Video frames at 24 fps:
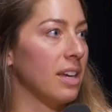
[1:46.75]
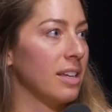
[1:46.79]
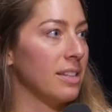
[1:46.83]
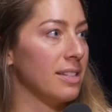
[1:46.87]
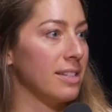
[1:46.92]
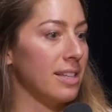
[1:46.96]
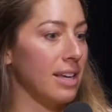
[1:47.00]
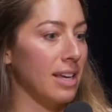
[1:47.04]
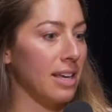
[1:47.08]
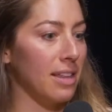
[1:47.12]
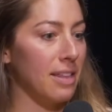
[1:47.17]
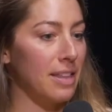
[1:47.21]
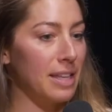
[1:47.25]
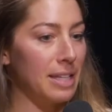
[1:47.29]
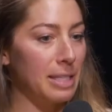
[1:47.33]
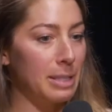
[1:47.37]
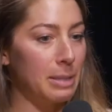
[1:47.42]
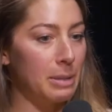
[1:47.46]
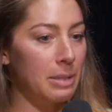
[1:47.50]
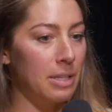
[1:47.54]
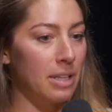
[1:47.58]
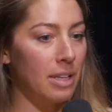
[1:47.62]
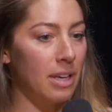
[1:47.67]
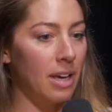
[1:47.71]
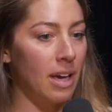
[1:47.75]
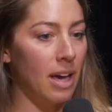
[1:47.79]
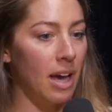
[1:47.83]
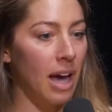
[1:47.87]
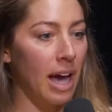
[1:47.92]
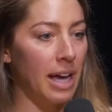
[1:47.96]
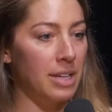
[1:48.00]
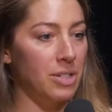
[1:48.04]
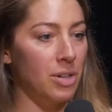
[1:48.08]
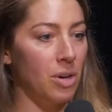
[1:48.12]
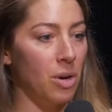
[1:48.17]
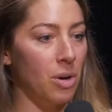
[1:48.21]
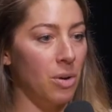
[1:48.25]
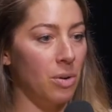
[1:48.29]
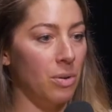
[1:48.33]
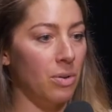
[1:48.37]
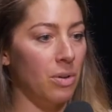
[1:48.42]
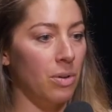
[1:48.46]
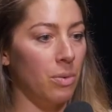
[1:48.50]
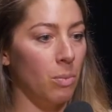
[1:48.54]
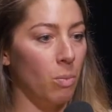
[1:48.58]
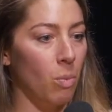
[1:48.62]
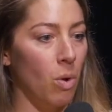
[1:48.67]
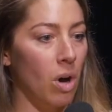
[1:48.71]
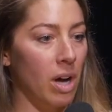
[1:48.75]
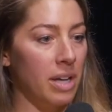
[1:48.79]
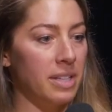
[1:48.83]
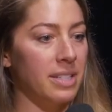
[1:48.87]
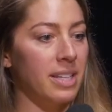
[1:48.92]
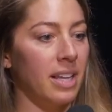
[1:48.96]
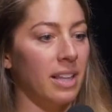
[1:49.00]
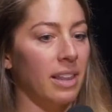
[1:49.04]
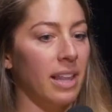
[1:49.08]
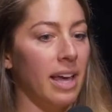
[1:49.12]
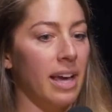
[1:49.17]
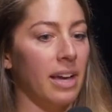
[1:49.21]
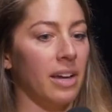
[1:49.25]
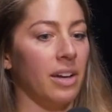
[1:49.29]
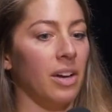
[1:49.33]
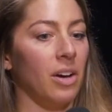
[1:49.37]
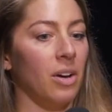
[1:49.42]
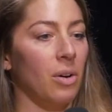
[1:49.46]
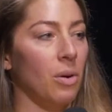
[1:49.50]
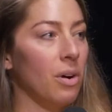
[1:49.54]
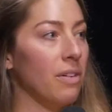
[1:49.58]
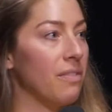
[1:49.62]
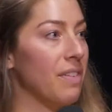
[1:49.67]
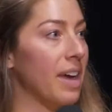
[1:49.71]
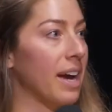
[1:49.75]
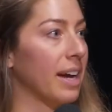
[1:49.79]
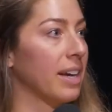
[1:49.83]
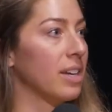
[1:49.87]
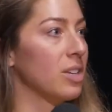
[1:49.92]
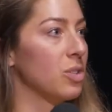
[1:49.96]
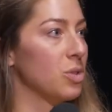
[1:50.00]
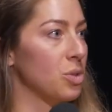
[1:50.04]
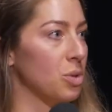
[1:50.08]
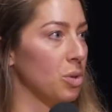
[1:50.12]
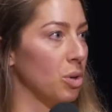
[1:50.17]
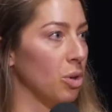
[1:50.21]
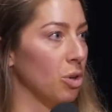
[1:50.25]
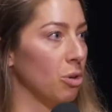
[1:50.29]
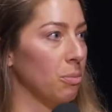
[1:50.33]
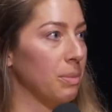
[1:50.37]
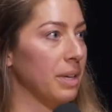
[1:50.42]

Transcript: It's like this, I don't want to let go of that control,